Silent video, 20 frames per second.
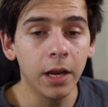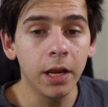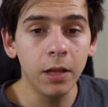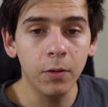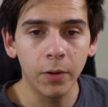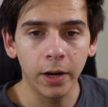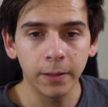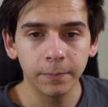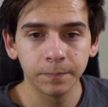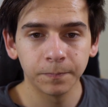
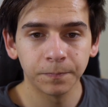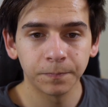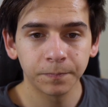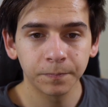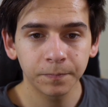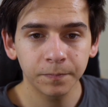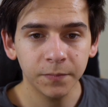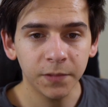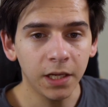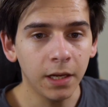Anyway,
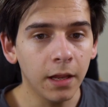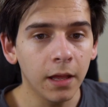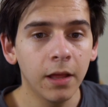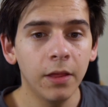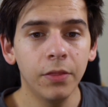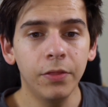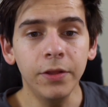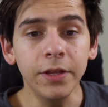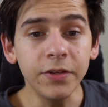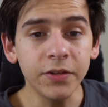
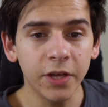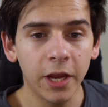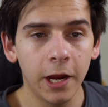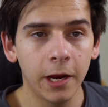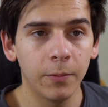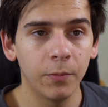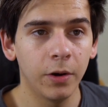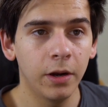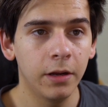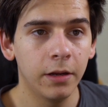this
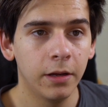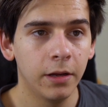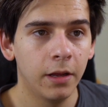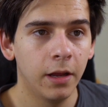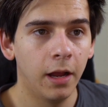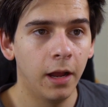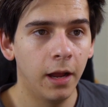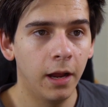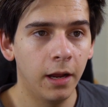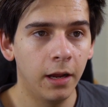camera
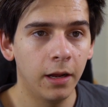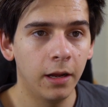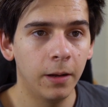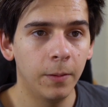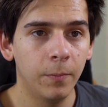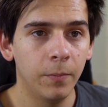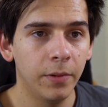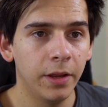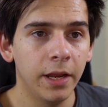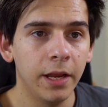
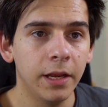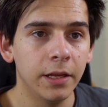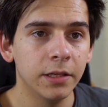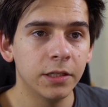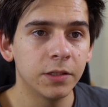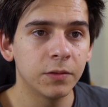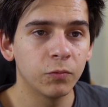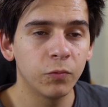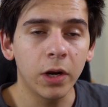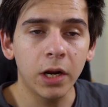
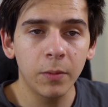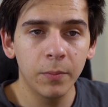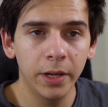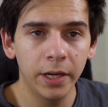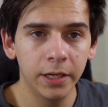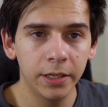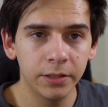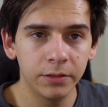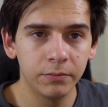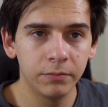is
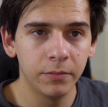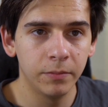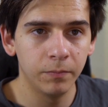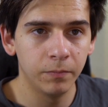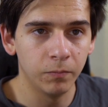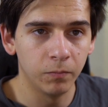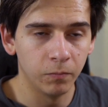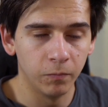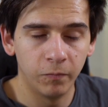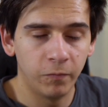recommended
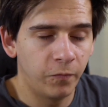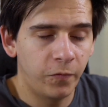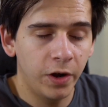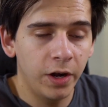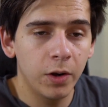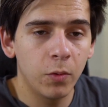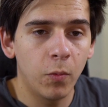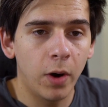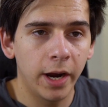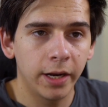
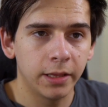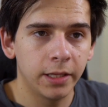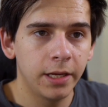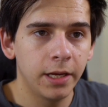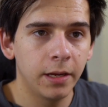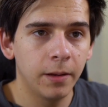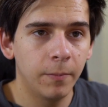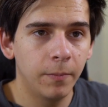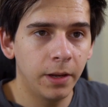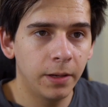very
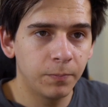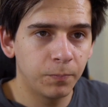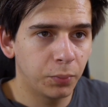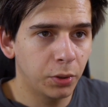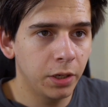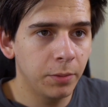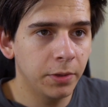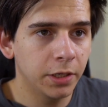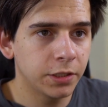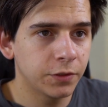widely,
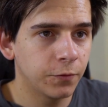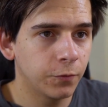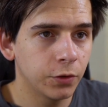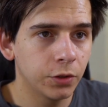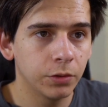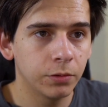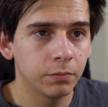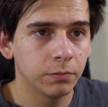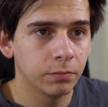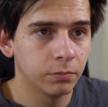pretty much
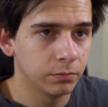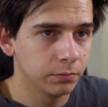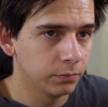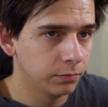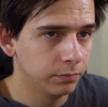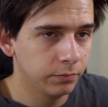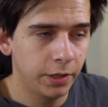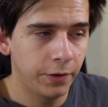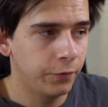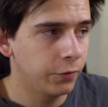for
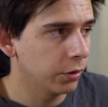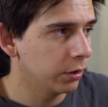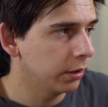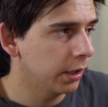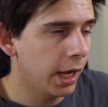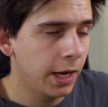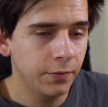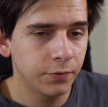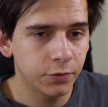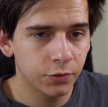if you're a
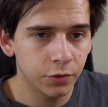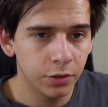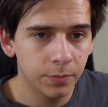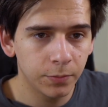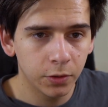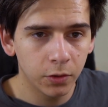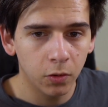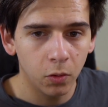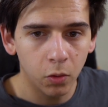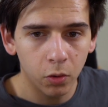live
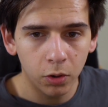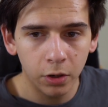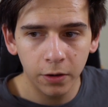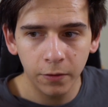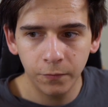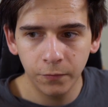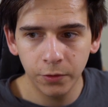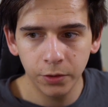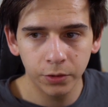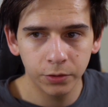streamer or
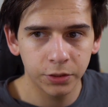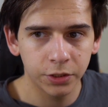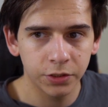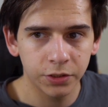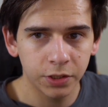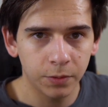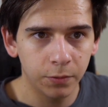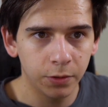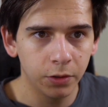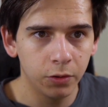if you're just
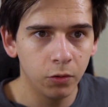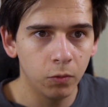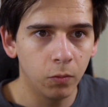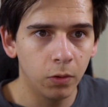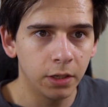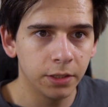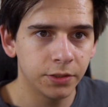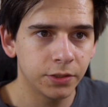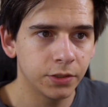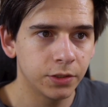someone who
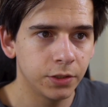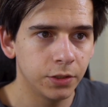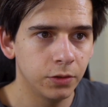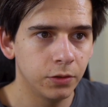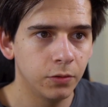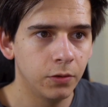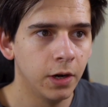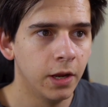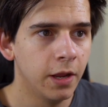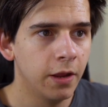wants
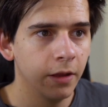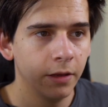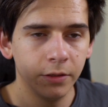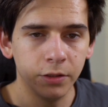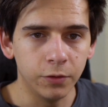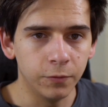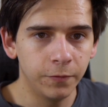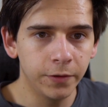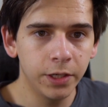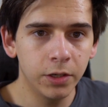to
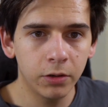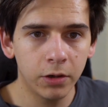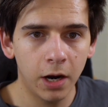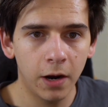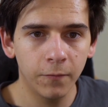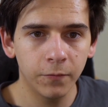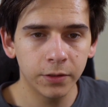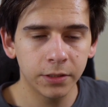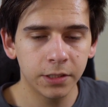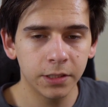do video
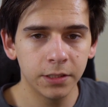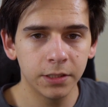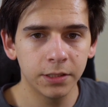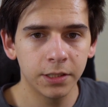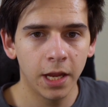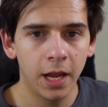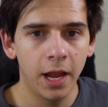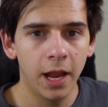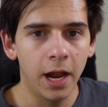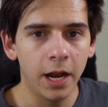
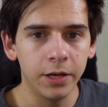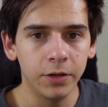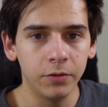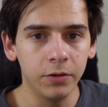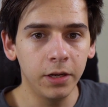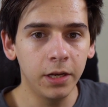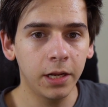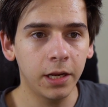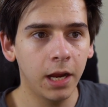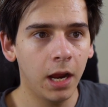conferences and you
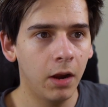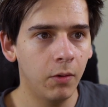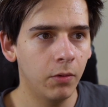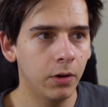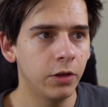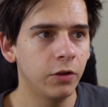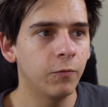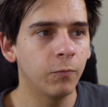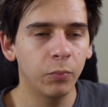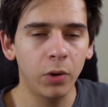need a
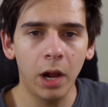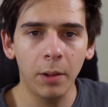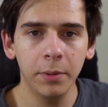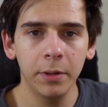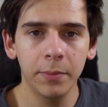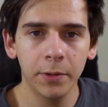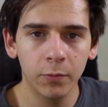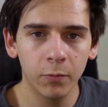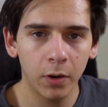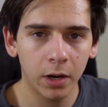camera. You've
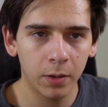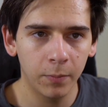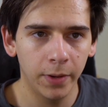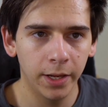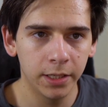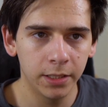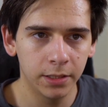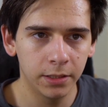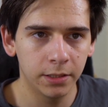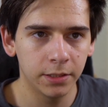probably been
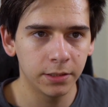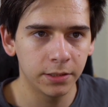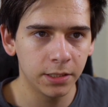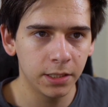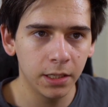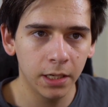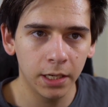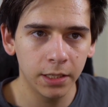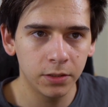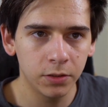recommended the
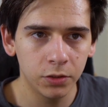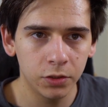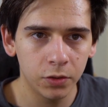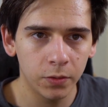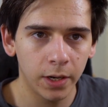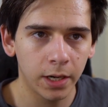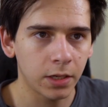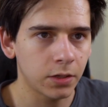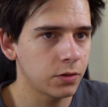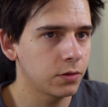
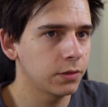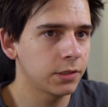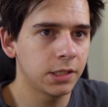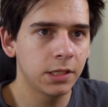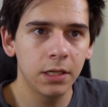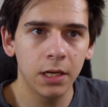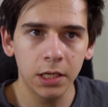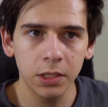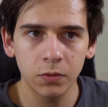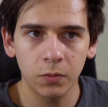C922X or the
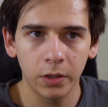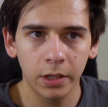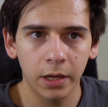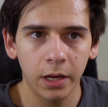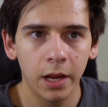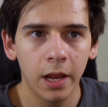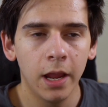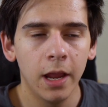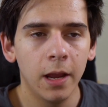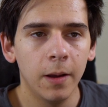
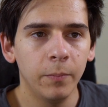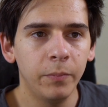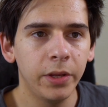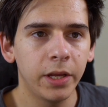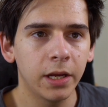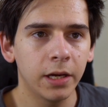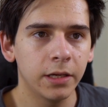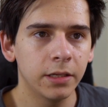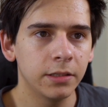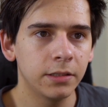C920
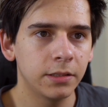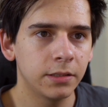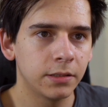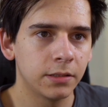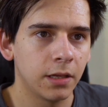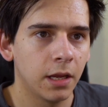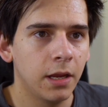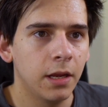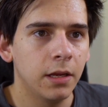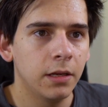
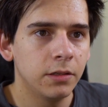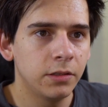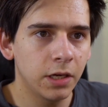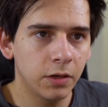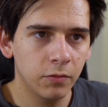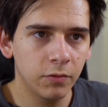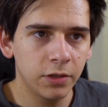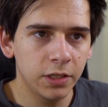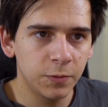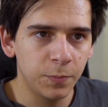because
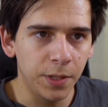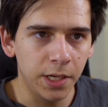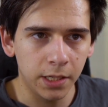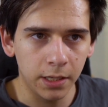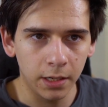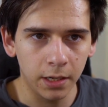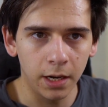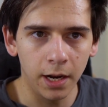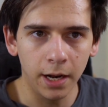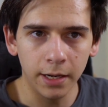generally
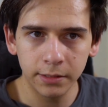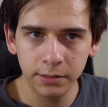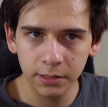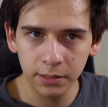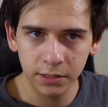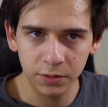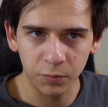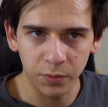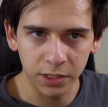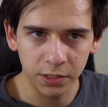speaking, it's the
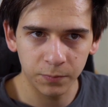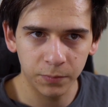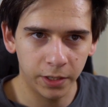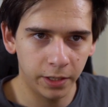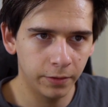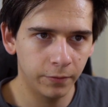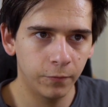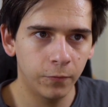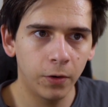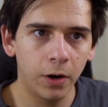sweet
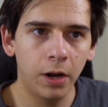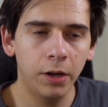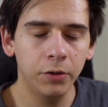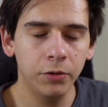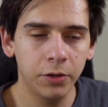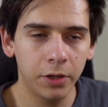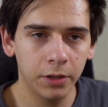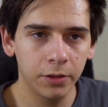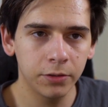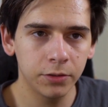spot. For
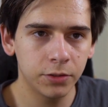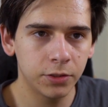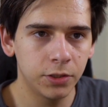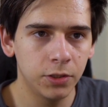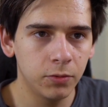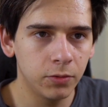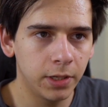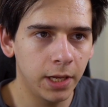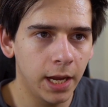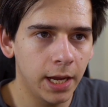$100,
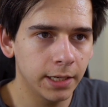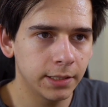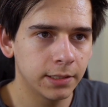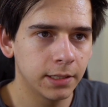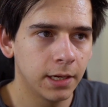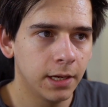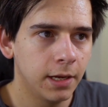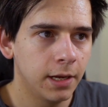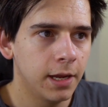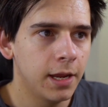you get
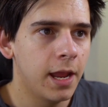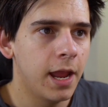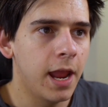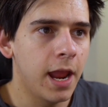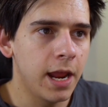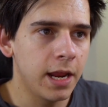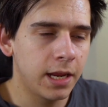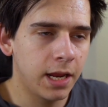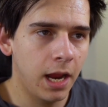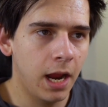
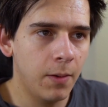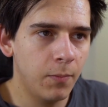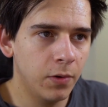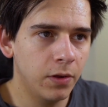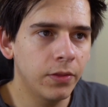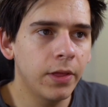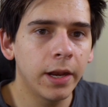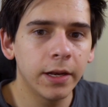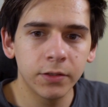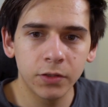a camera
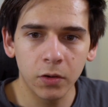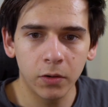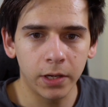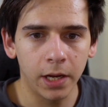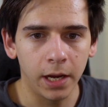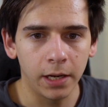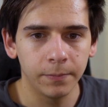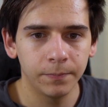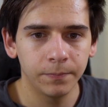that is okay.